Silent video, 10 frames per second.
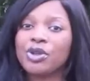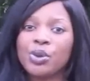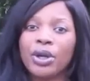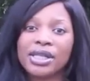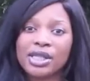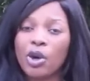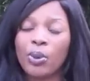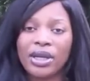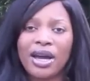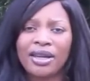if you're doing a
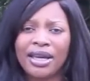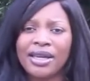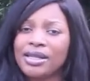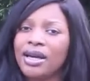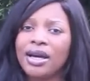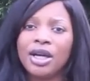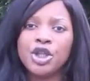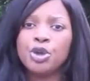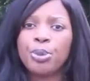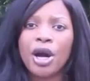sew-in, not a
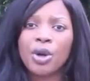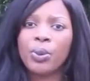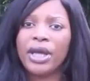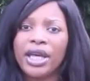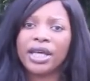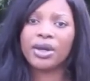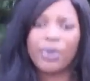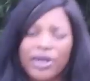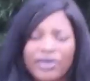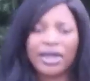U-part wig
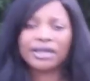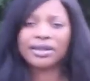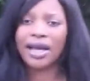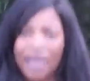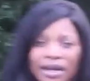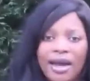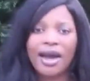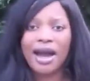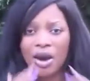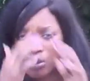or anything like that.
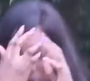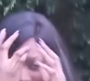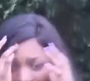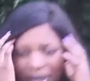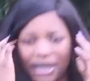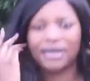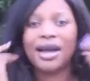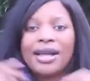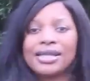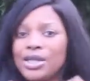I would recommend
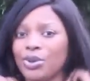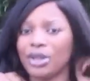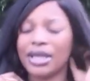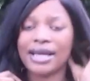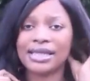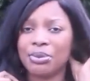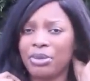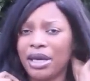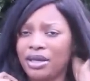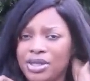not to do elastic
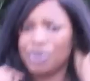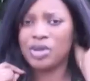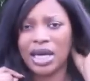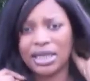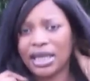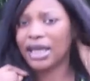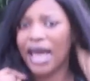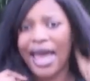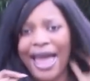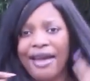band too tight. Like,
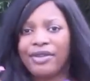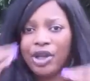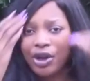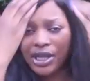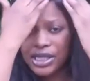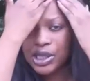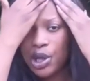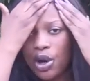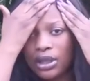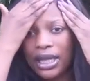having your
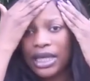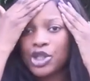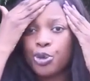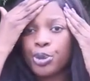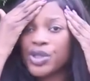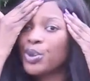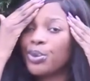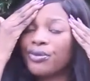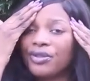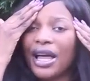install lay super
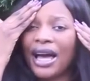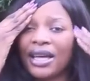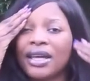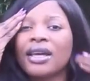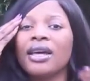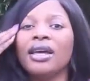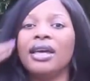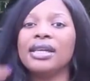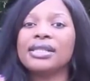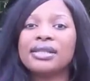flat
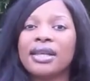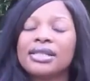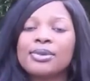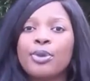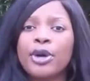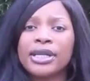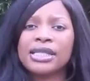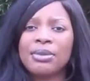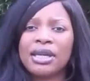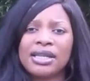isn't as important
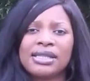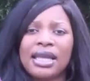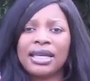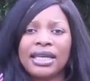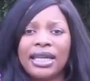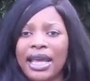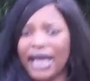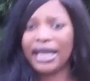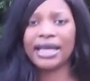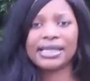to me as like getting
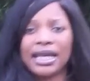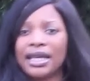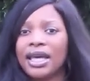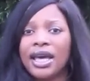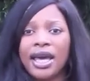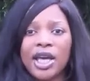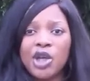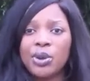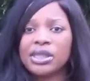headaches. Like, cute